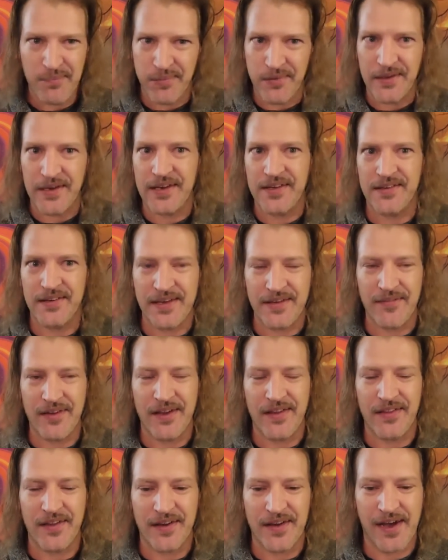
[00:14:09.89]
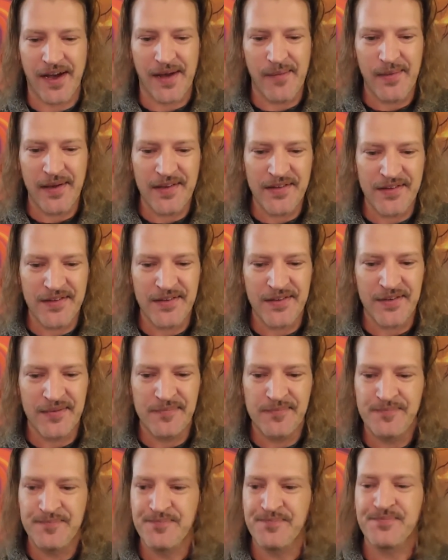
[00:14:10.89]
please leave it in the comments.
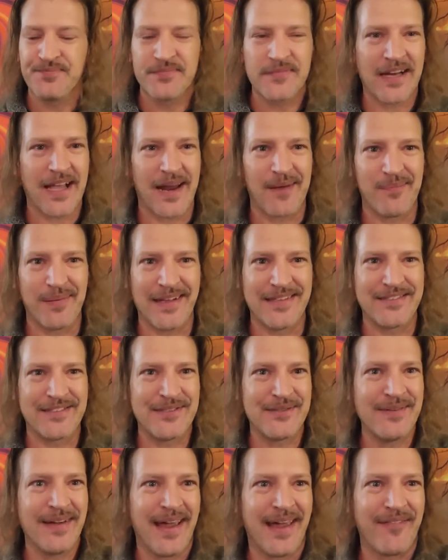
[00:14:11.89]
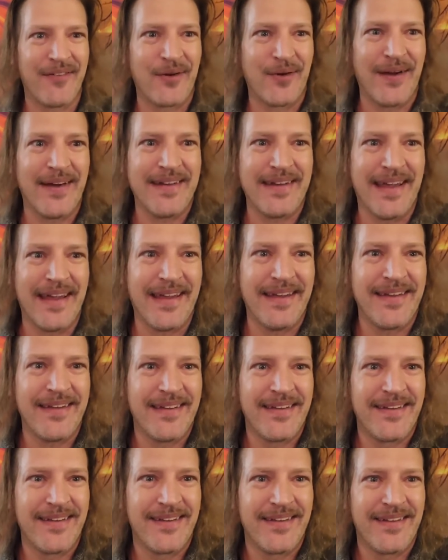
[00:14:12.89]
God bless you. Have a great day.